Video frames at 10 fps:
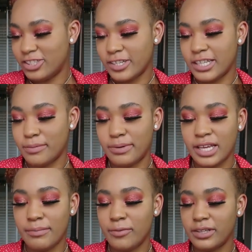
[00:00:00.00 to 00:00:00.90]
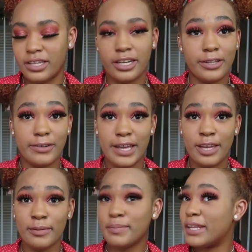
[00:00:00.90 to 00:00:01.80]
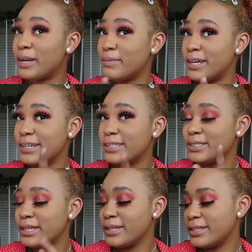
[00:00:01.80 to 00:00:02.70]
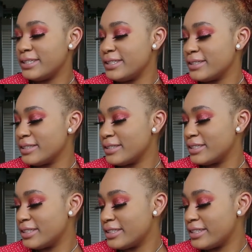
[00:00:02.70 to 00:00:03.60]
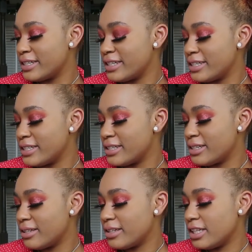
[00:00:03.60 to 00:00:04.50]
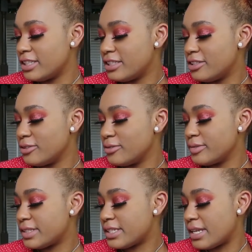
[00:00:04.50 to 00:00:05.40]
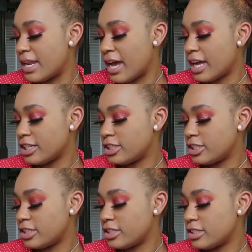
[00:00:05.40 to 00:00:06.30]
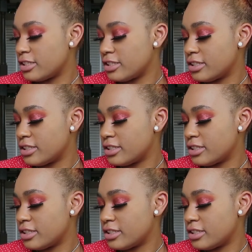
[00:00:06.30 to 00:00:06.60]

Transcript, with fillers: tried to play me with another name that I'm not going to say on here. Let's do Snatch.